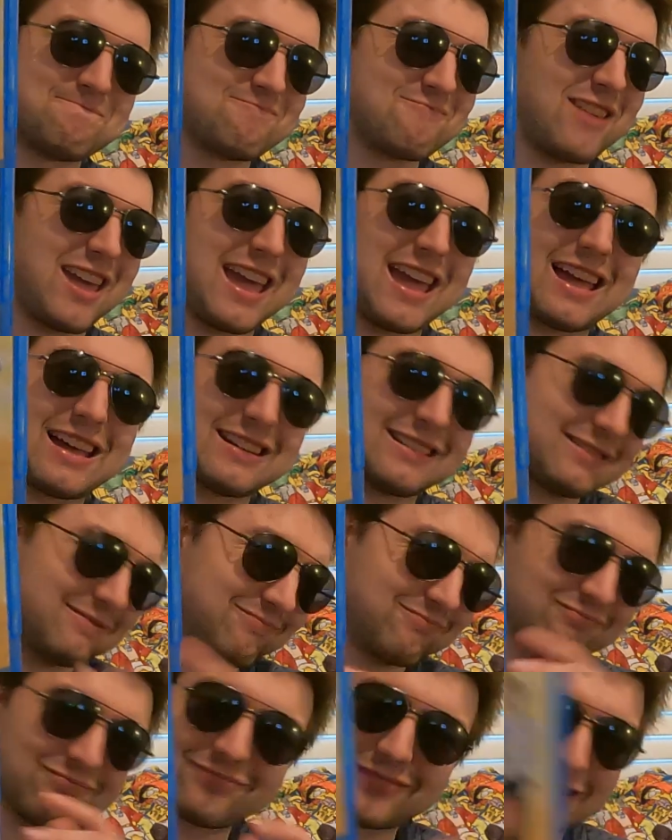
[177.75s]
yeah,
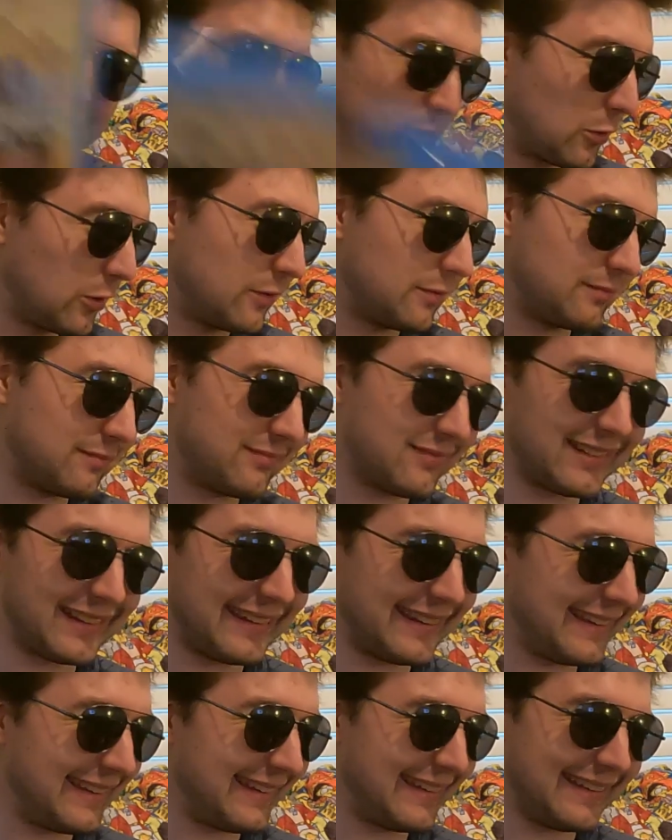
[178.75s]
this
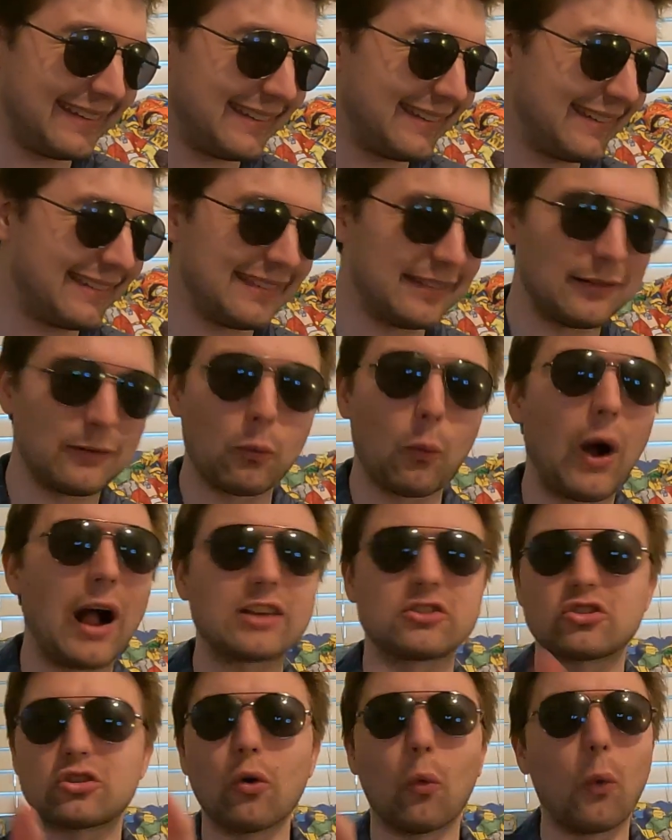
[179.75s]
one,
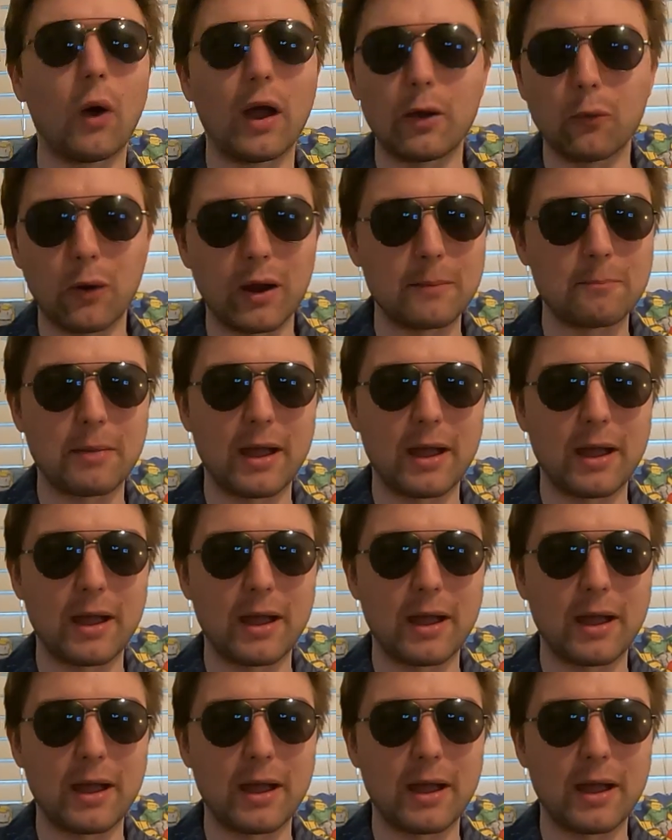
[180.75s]
watch The Way, Way